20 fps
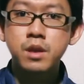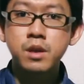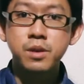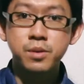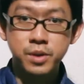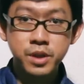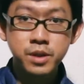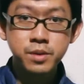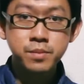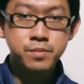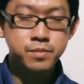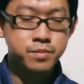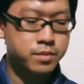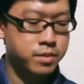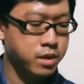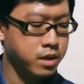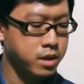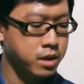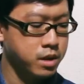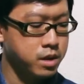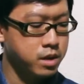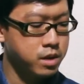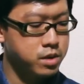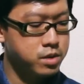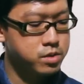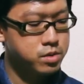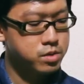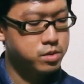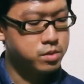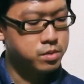Okay,
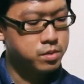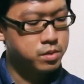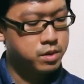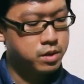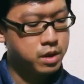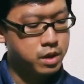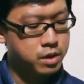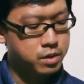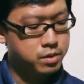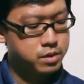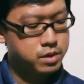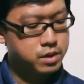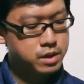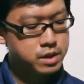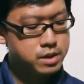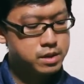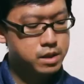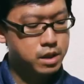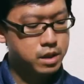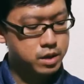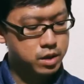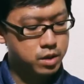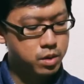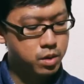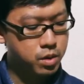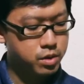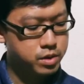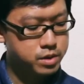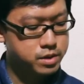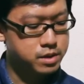so now these are the
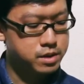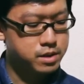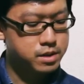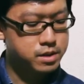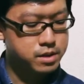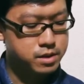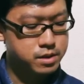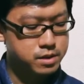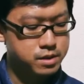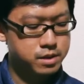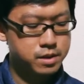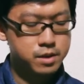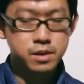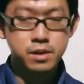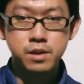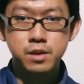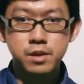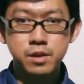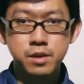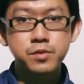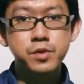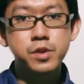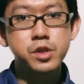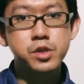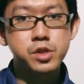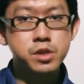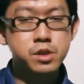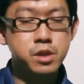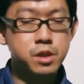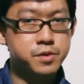chords. This is the
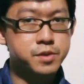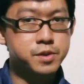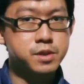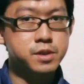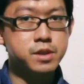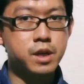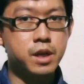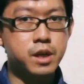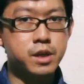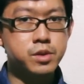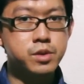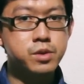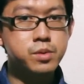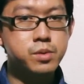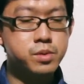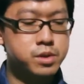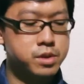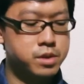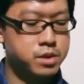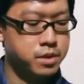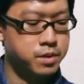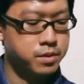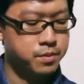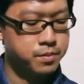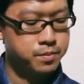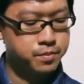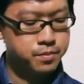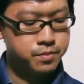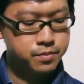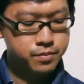version of C I use,
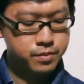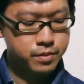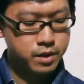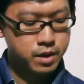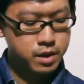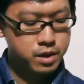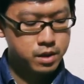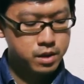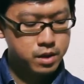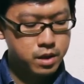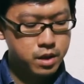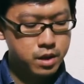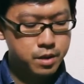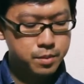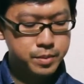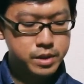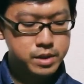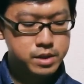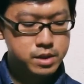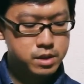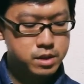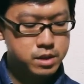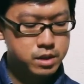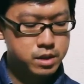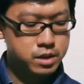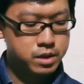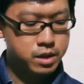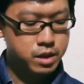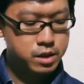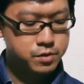
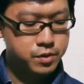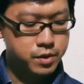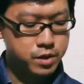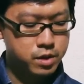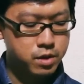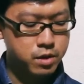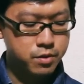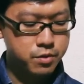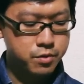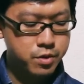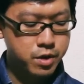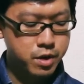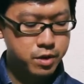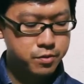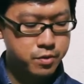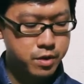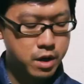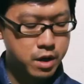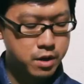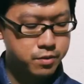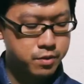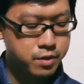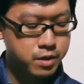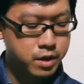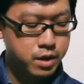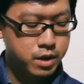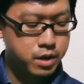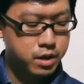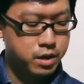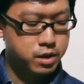basically index finger on fret 5,
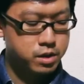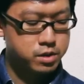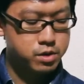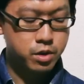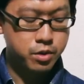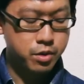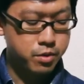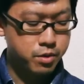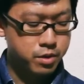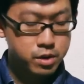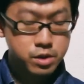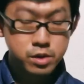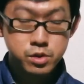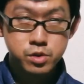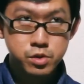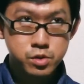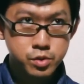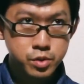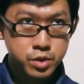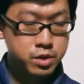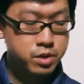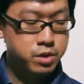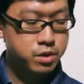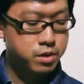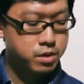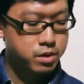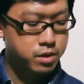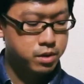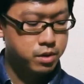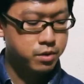sorry, string
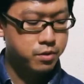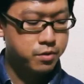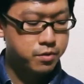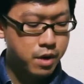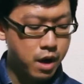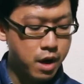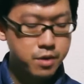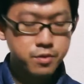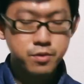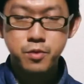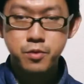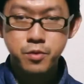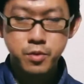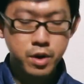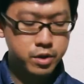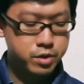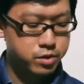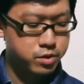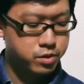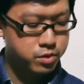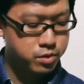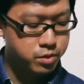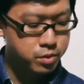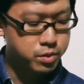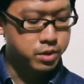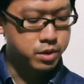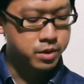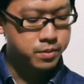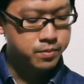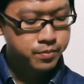5, fret
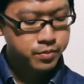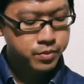3.